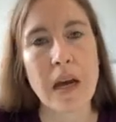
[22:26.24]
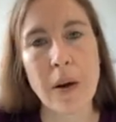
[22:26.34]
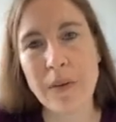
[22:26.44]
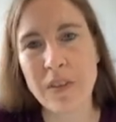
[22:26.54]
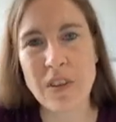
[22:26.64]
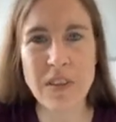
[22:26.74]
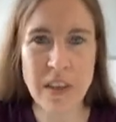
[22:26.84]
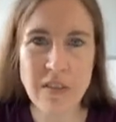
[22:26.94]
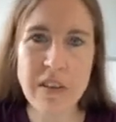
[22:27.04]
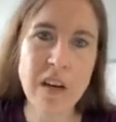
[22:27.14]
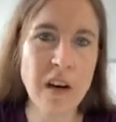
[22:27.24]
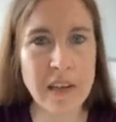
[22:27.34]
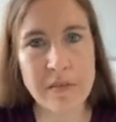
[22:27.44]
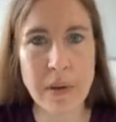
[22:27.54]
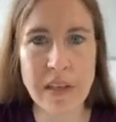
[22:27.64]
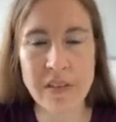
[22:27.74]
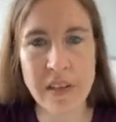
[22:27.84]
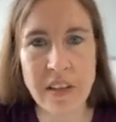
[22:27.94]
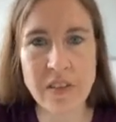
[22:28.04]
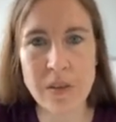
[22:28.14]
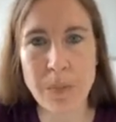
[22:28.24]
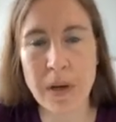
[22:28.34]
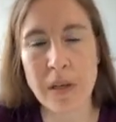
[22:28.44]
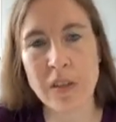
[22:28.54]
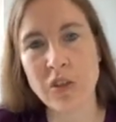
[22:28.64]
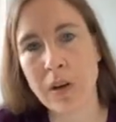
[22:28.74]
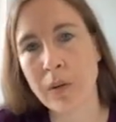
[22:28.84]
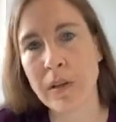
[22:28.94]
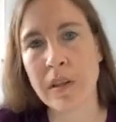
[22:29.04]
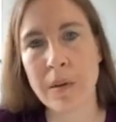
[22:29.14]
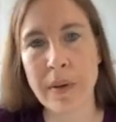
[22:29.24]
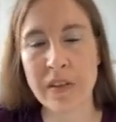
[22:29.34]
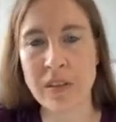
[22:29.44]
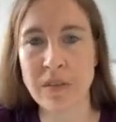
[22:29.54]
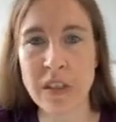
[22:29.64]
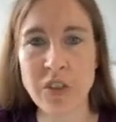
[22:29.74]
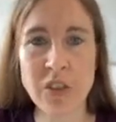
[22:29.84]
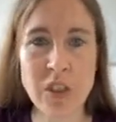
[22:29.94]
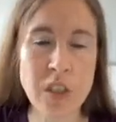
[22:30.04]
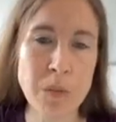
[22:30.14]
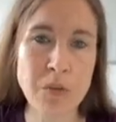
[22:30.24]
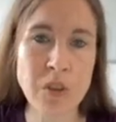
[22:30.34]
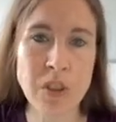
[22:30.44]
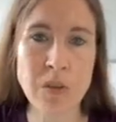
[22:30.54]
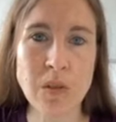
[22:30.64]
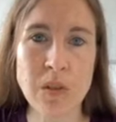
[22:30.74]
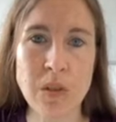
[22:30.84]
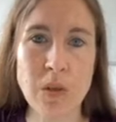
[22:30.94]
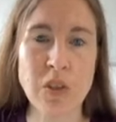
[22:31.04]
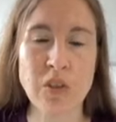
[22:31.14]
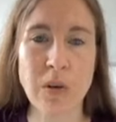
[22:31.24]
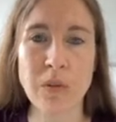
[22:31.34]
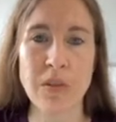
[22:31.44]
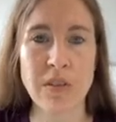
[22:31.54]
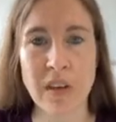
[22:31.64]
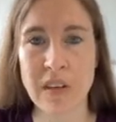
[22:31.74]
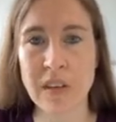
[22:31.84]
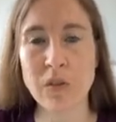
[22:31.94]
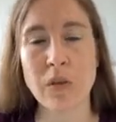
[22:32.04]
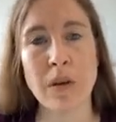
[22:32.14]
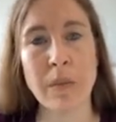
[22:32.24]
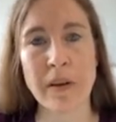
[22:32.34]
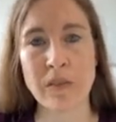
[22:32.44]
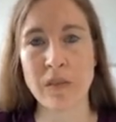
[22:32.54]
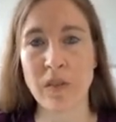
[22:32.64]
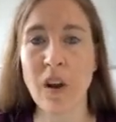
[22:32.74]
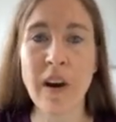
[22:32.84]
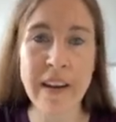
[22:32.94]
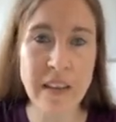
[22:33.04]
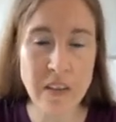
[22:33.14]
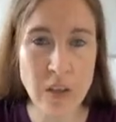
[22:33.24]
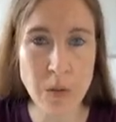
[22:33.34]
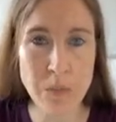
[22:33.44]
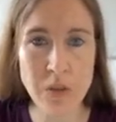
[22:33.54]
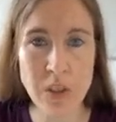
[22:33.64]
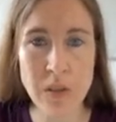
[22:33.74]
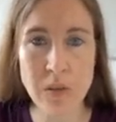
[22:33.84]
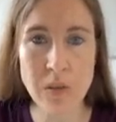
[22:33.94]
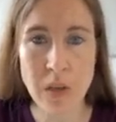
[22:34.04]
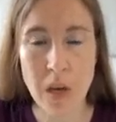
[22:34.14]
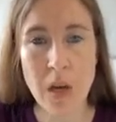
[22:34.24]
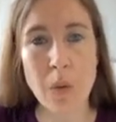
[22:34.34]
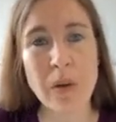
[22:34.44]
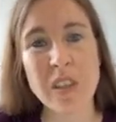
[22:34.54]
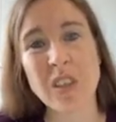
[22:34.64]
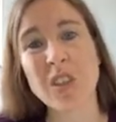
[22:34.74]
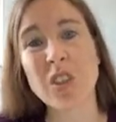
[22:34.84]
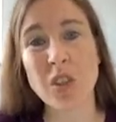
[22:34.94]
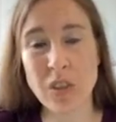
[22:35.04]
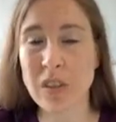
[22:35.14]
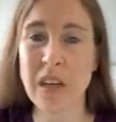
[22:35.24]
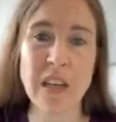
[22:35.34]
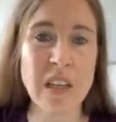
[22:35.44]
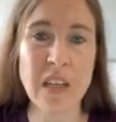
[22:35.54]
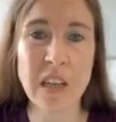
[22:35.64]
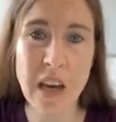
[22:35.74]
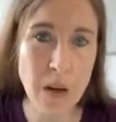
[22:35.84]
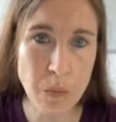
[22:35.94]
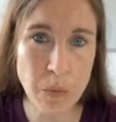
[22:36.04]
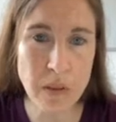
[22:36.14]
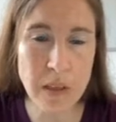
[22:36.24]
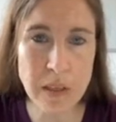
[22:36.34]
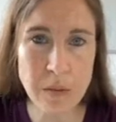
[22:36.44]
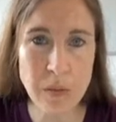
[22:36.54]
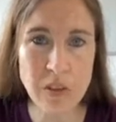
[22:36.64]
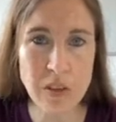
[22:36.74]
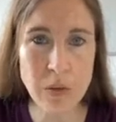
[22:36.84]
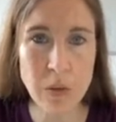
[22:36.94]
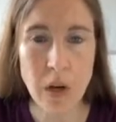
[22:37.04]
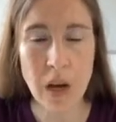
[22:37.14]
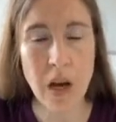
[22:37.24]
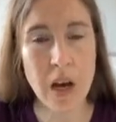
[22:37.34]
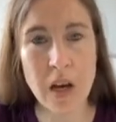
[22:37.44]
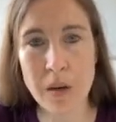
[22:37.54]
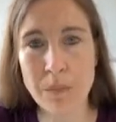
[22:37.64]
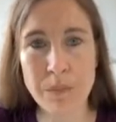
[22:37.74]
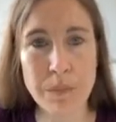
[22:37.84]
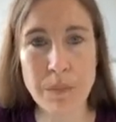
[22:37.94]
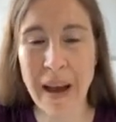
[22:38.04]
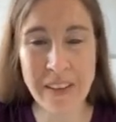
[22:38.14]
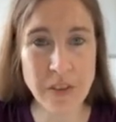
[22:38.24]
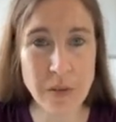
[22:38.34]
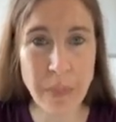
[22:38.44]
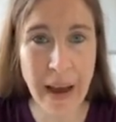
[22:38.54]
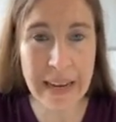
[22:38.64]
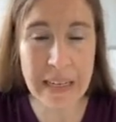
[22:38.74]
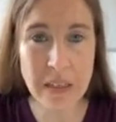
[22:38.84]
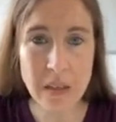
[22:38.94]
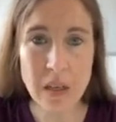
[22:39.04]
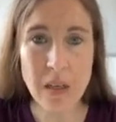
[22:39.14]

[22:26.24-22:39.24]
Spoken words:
However, the theory kind of makes sense. By controlling the amounts of estrogen you produce, you control the thickness or the amount of lining that you produce, which should technically help with the endometrial pattern pain.